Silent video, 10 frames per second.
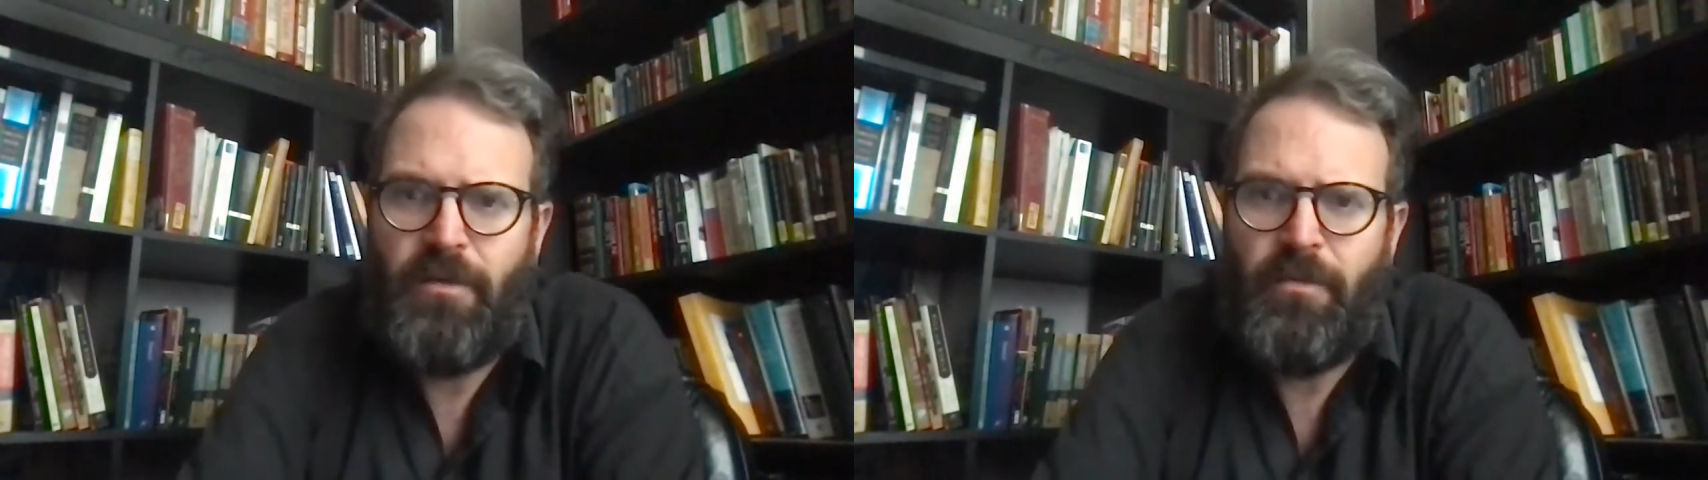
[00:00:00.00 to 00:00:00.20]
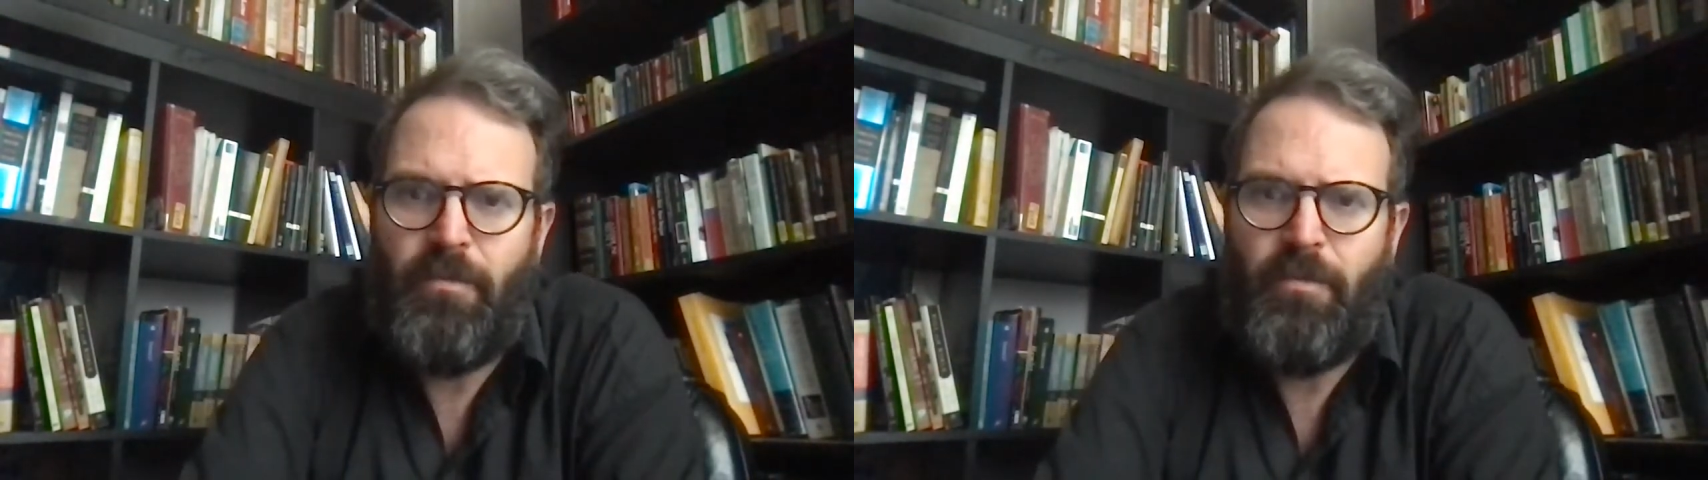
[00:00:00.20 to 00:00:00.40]

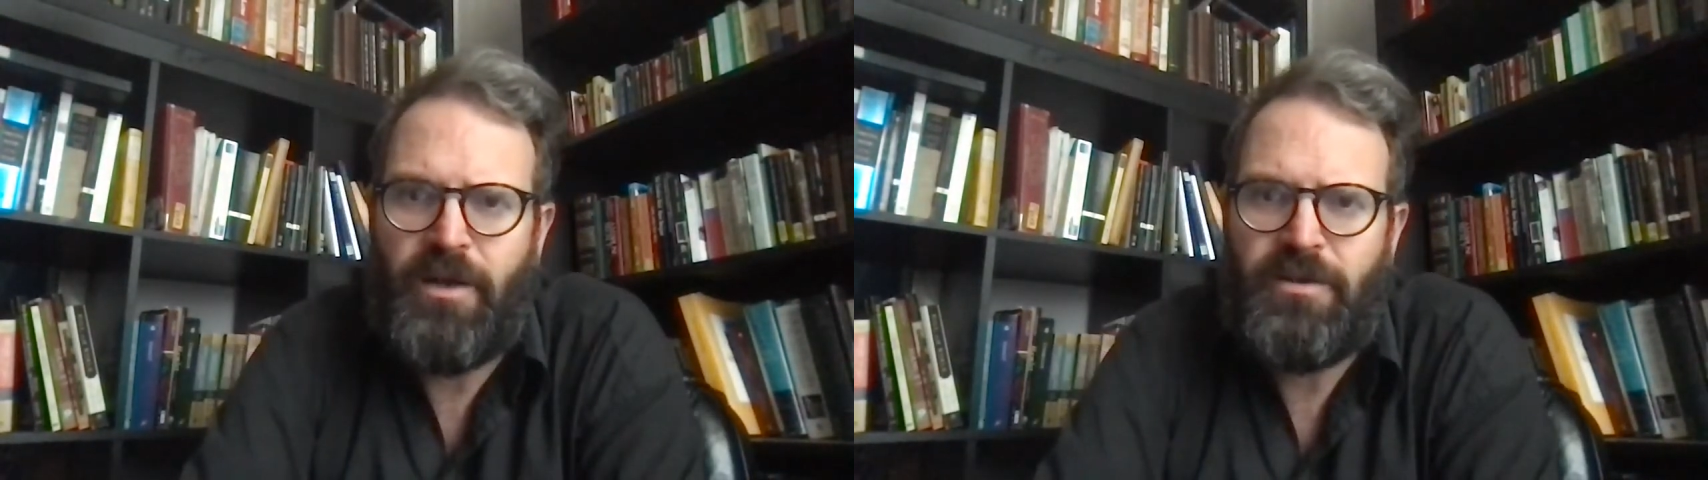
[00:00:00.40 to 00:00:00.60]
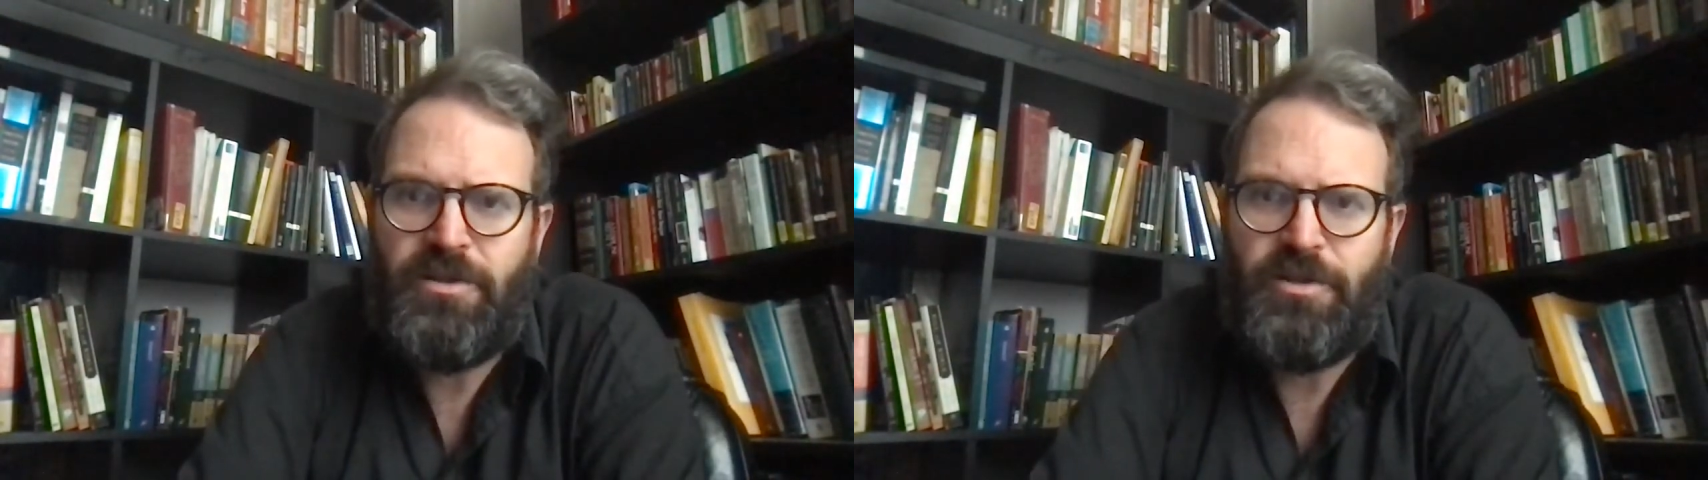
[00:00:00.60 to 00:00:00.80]

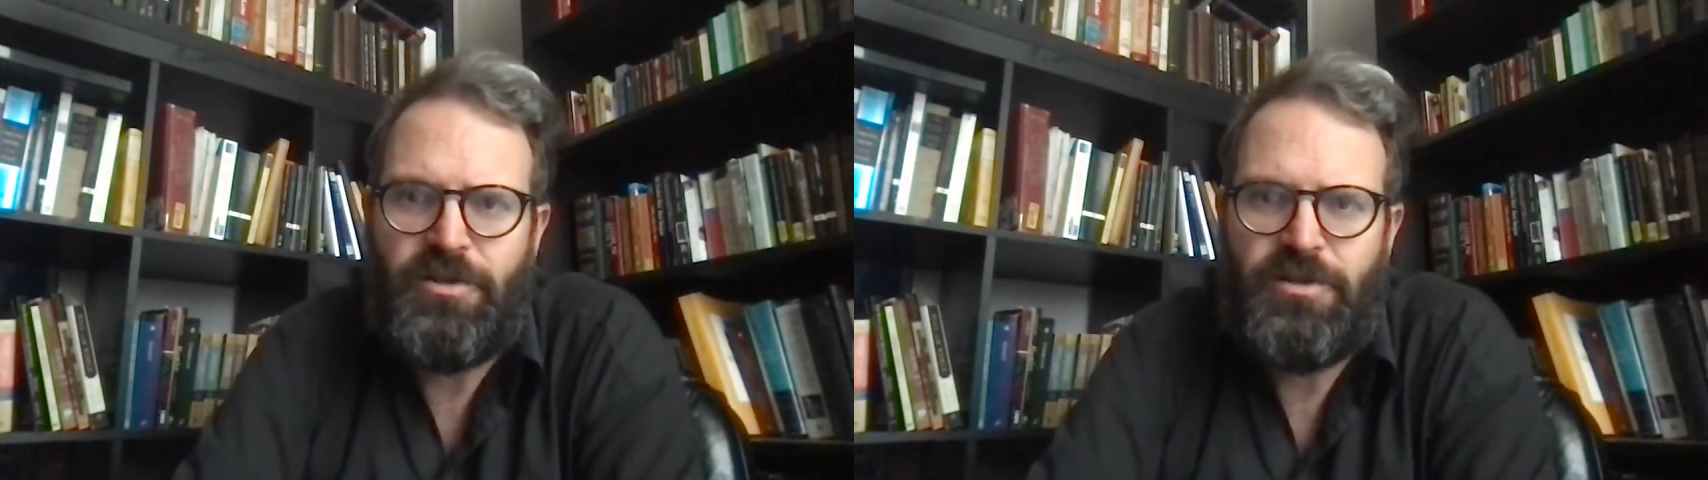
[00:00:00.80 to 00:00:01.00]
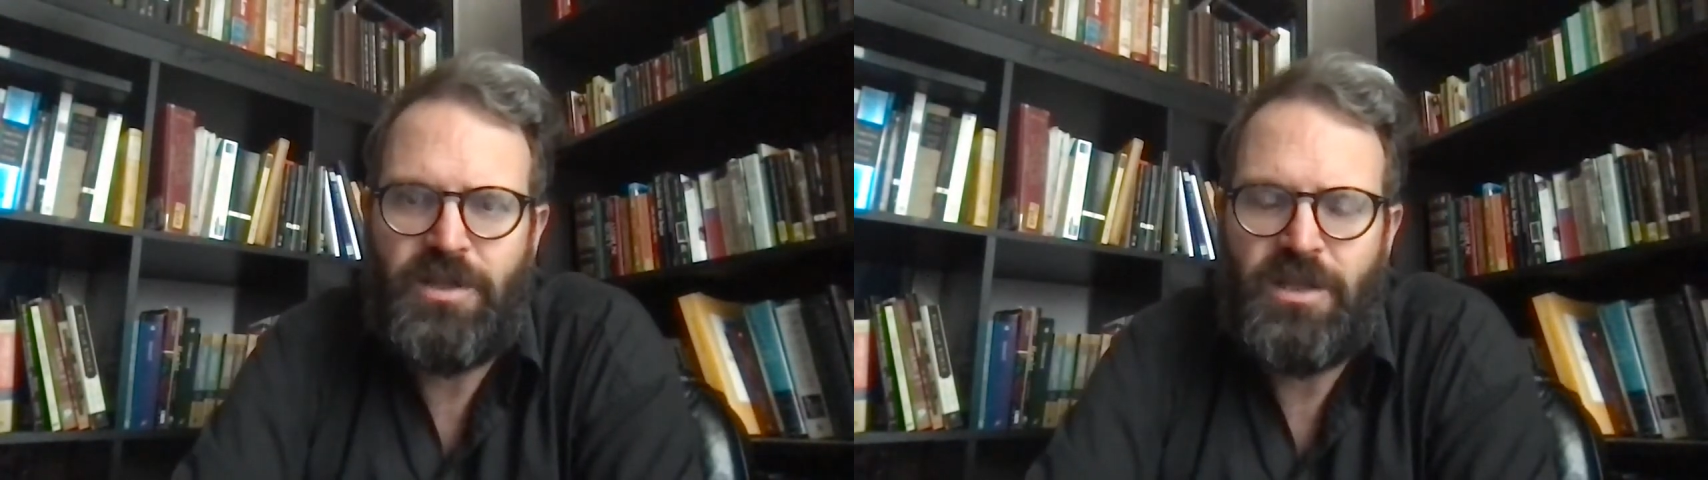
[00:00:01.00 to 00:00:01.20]

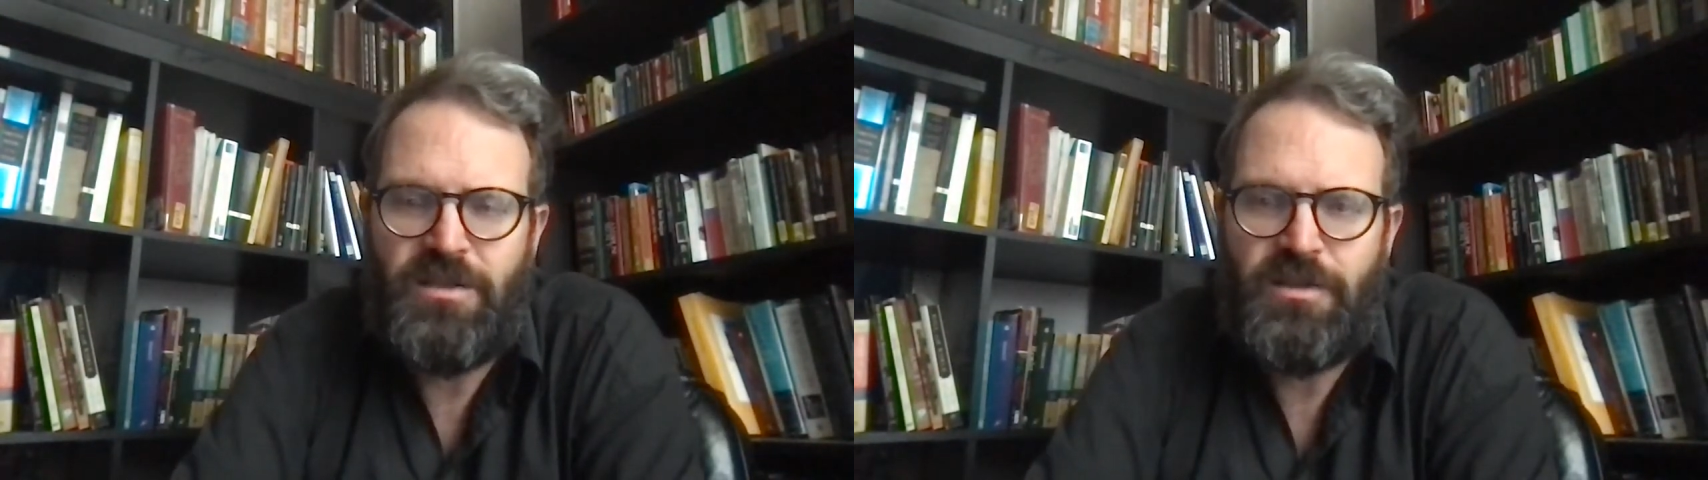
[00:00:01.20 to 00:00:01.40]
monsters that